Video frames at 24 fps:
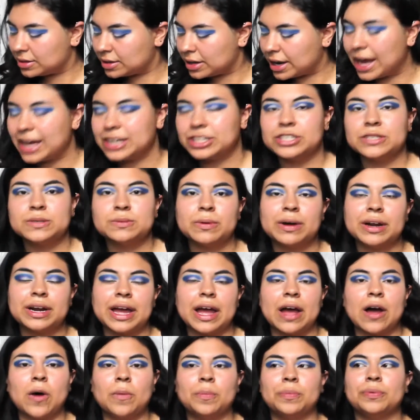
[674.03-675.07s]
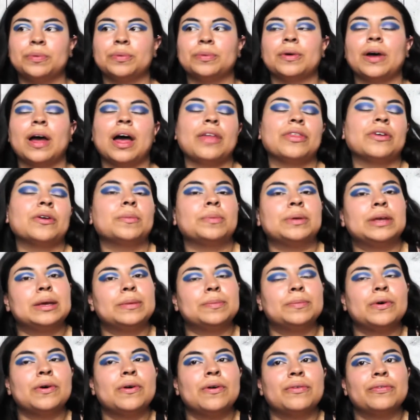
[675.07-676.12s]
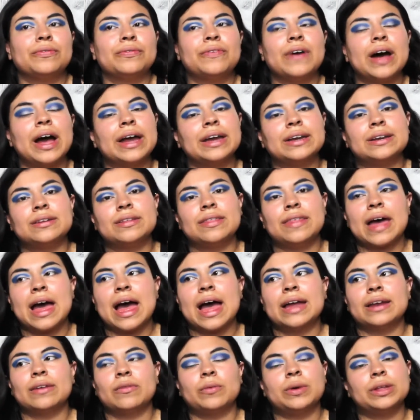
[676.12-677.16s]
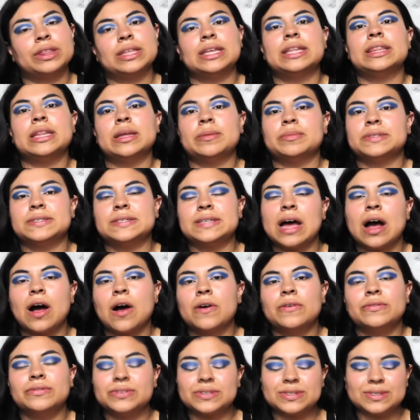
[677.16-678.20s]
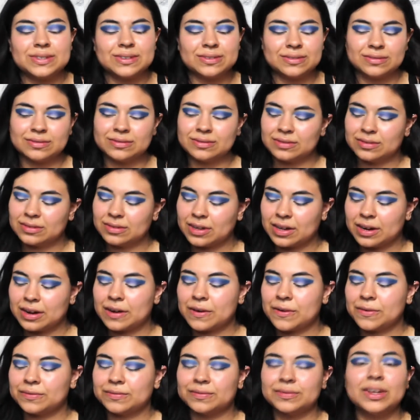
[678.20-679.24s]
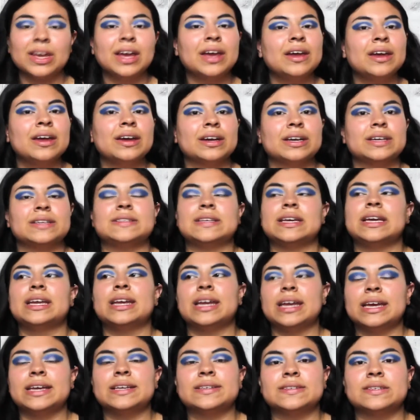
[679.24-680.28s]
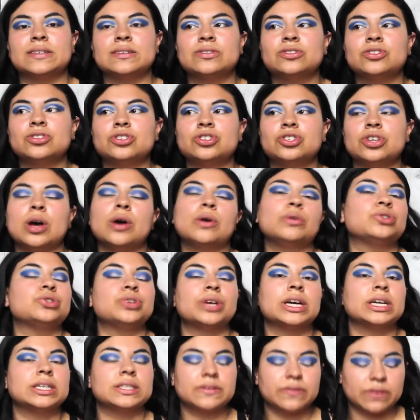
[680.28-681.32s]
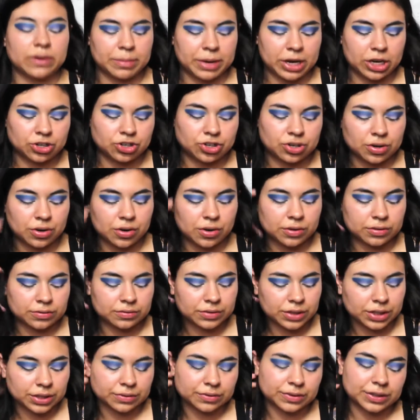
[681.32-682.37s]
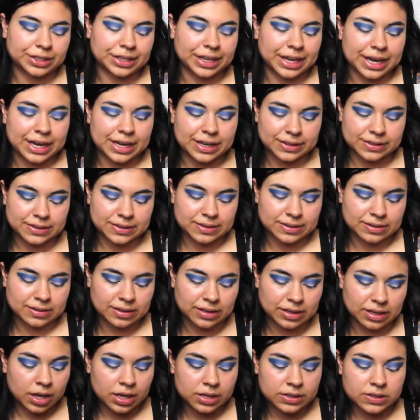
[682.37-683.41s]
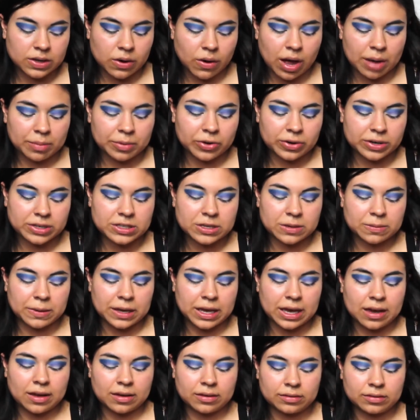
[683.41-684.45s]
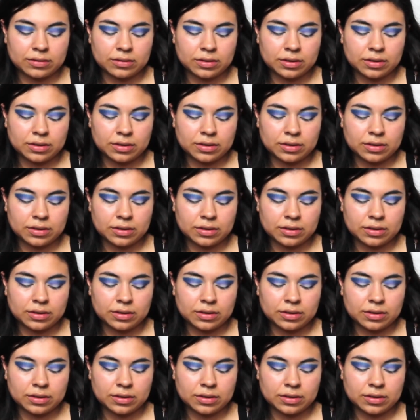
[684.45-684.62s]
I just want to help other people find that within themselves, you know, because it is so transformational. It really is. So I'm going to be